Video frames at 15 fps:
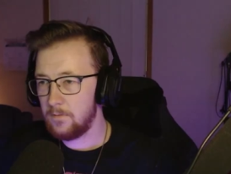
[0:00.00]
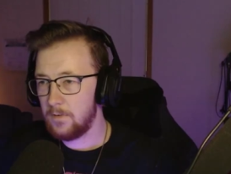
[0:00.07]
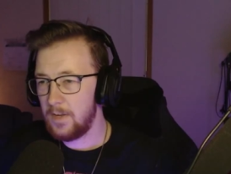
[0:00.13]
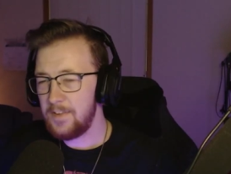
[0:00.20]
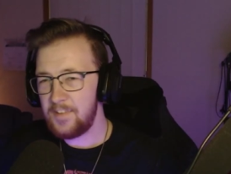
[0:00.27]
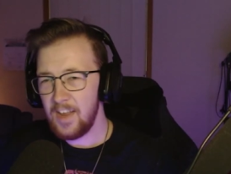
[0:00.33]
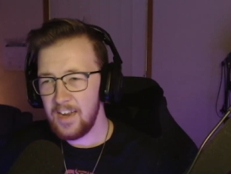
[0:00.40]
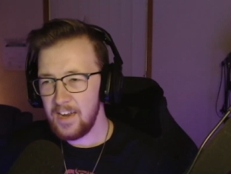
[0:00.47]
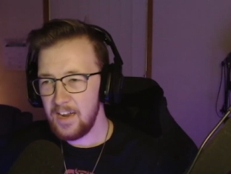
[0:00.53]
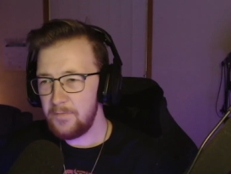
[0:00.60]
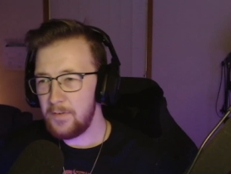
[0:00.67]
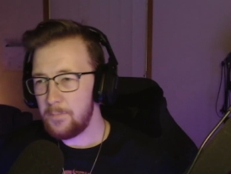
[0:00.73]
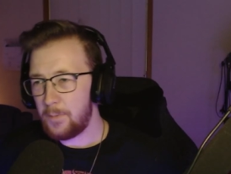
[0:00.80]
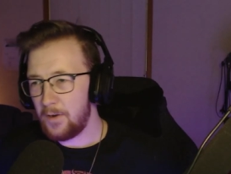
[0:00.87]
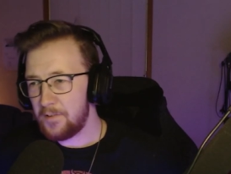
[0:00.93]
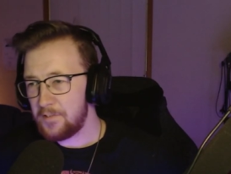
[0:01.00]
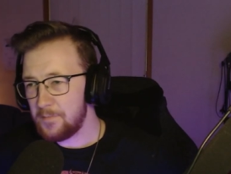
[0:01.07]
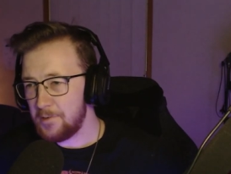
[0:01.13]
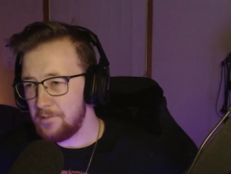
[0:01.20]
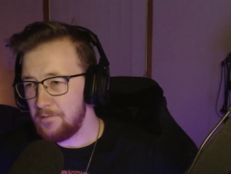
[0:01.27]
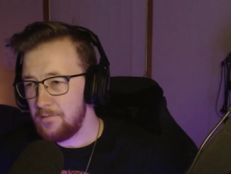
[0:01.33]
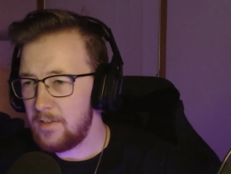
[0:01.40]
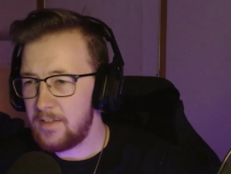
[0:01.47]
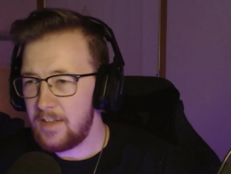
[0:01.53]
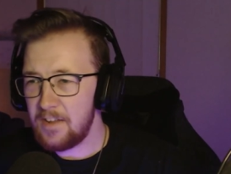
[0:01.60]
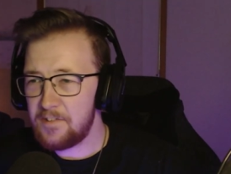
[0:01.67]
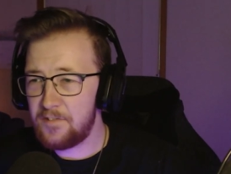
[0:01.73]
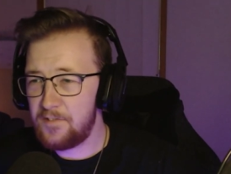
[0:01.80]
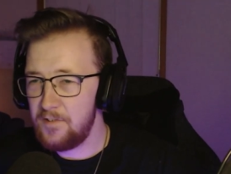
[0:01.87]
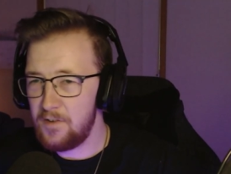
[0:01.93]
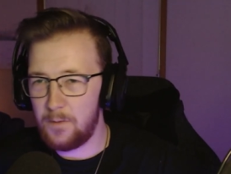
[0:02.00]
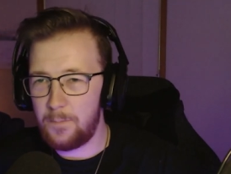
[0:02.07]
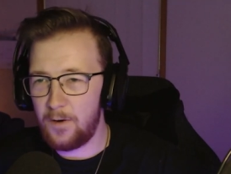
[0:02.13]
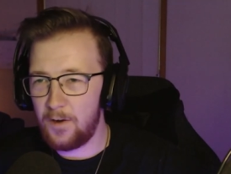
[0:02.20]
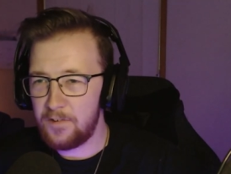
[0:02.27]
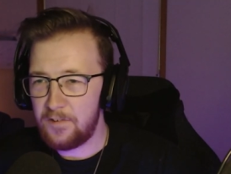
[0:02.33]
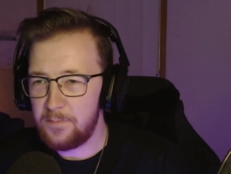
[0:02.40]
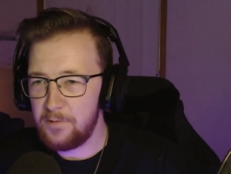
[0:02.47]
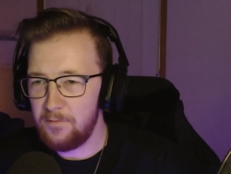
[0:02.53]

Is that even possible? That's not possible,